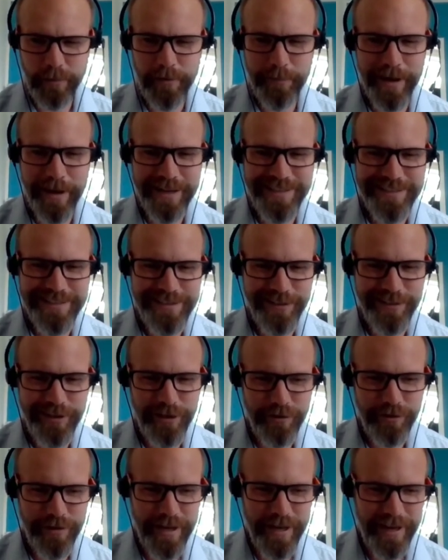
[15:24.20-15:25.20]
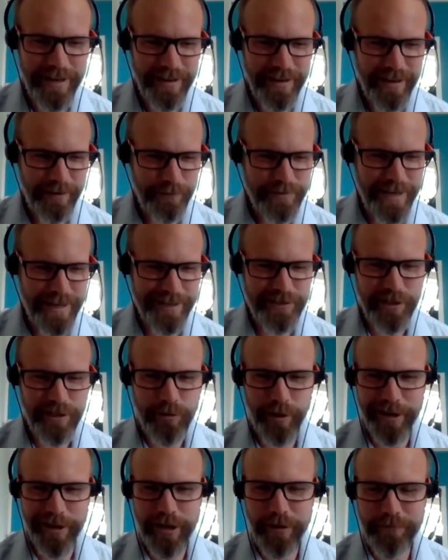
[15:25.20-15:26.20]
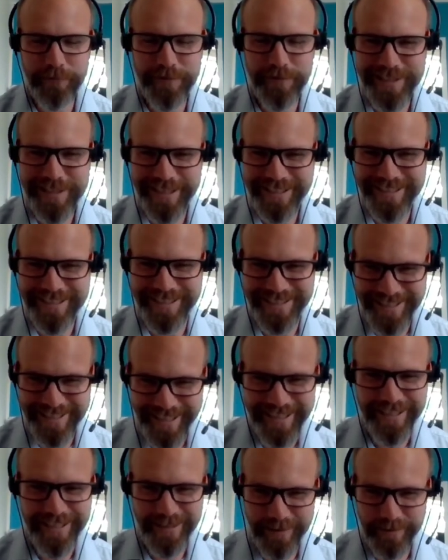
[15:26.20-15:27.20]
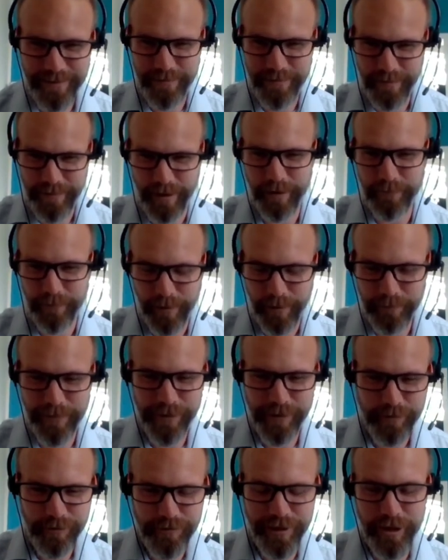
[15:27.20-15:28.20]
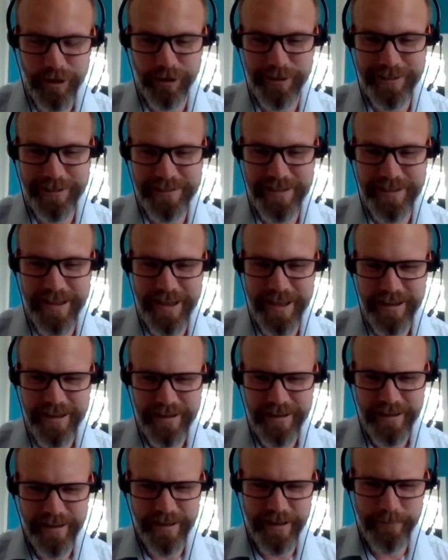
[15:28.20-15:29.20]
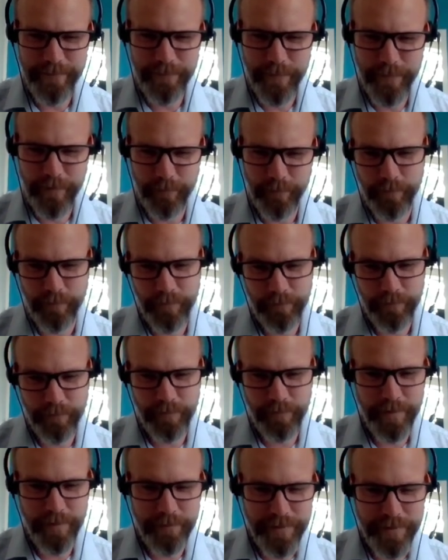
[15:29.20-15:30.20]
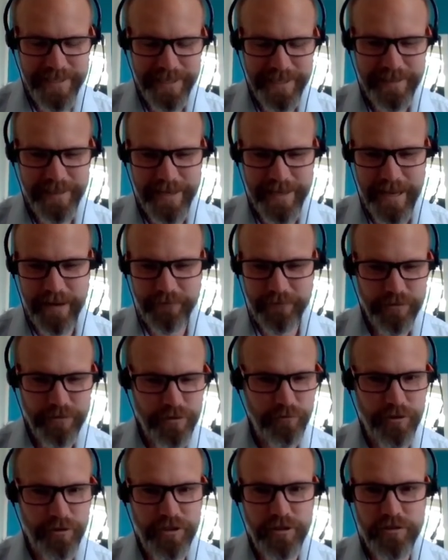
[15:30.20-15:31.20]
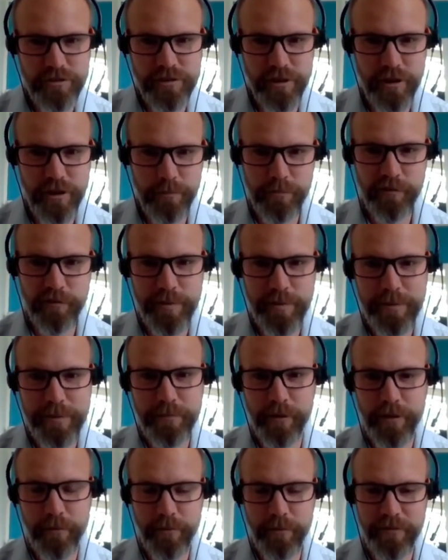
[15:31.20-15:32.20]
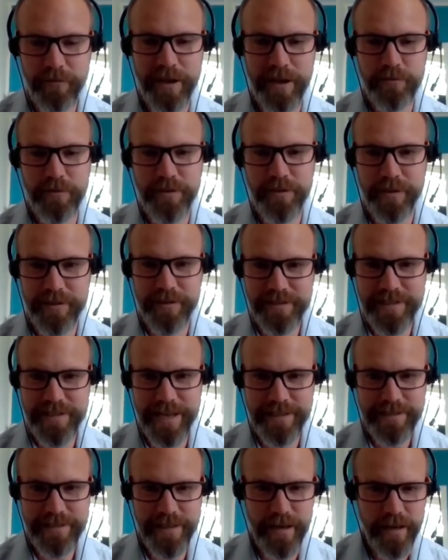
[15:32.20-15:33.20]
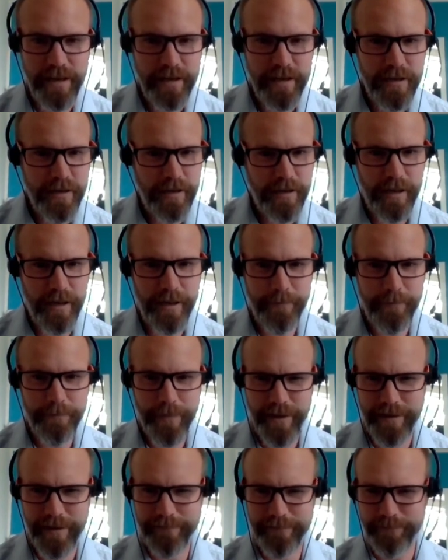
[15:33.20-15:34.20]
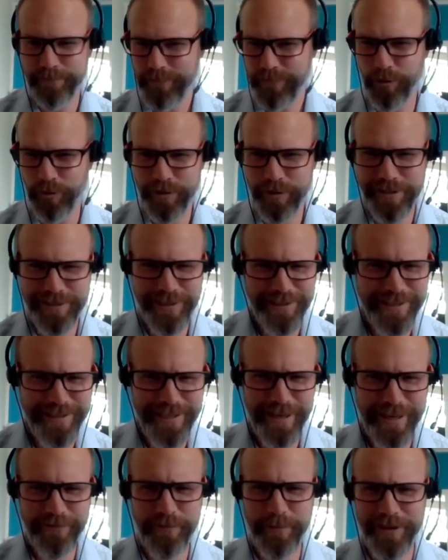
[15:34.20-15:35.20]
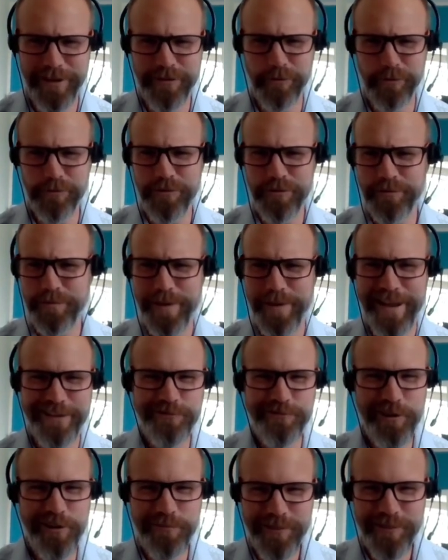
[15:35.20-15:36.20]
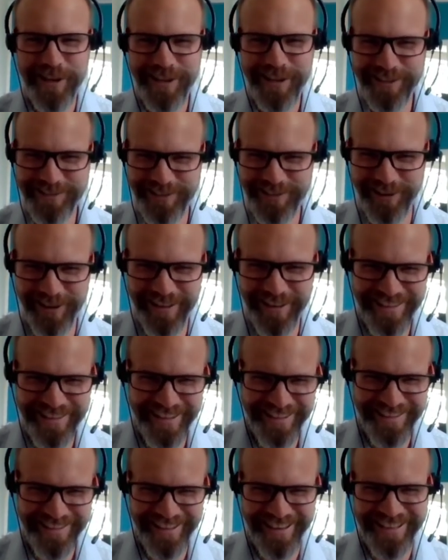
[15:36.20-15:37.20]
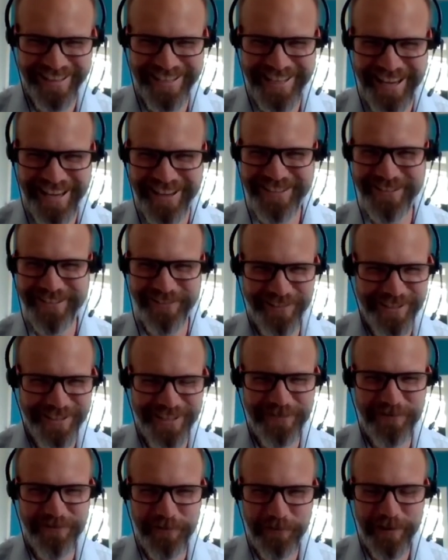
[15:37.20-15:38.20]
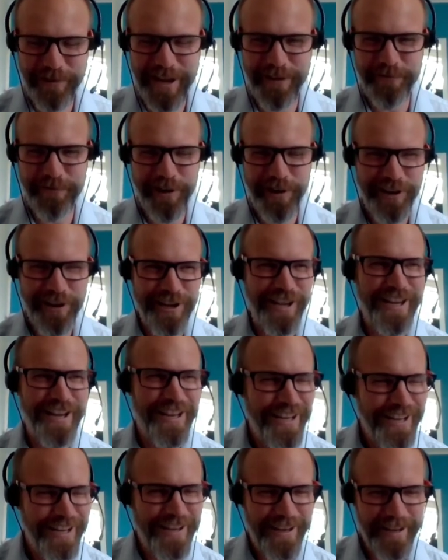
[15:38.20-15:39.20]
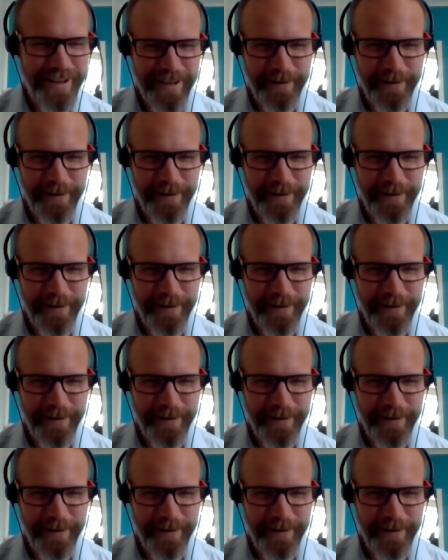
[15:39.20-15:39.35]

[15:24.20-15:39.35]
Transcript: Coming back into the unit, it was actually quite comforting to see our military colleagues there. We've been particularly careful to reduce the number of people that we've had within the centre. I'm talking to you today from my daughter's bedroom, so the indication of the different way of working.